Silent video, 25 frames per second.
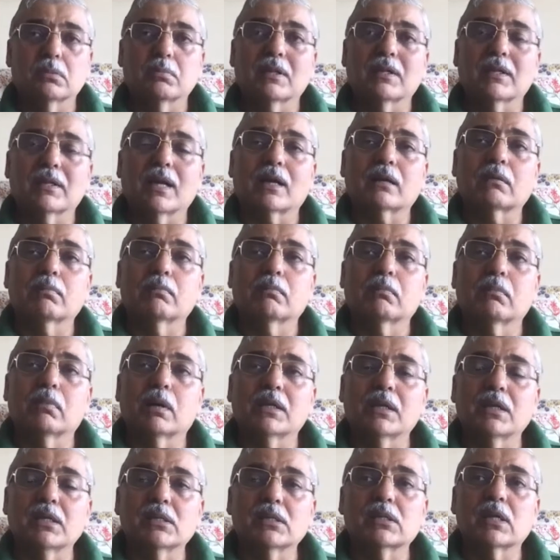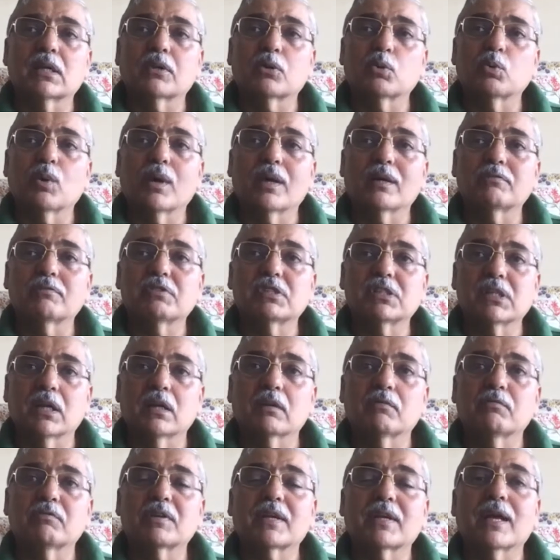and that money that you have
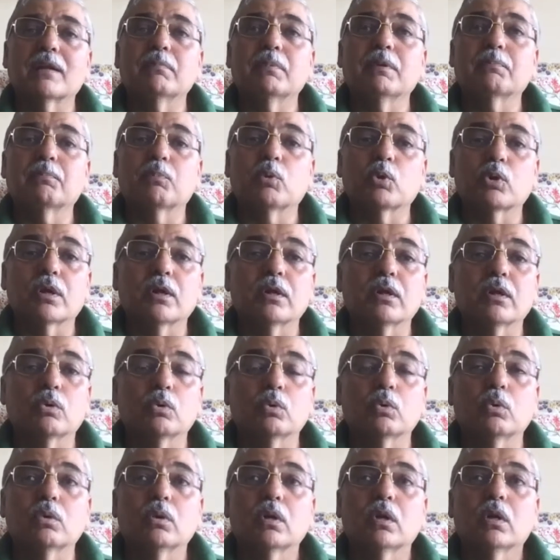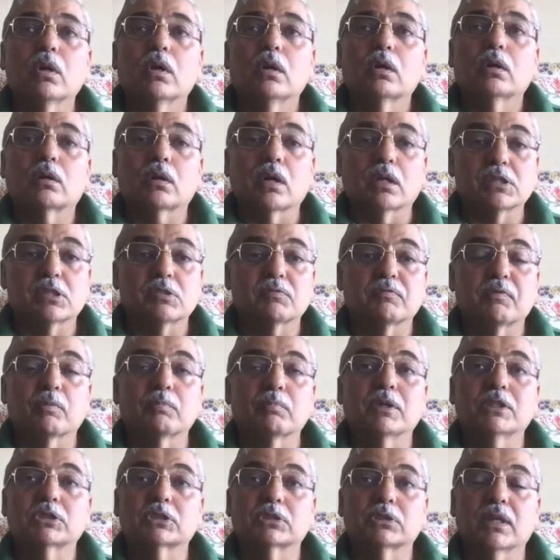saved can be put into
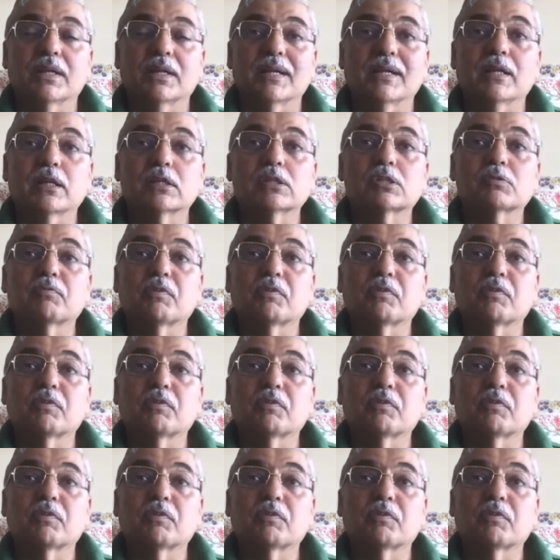transformational areas.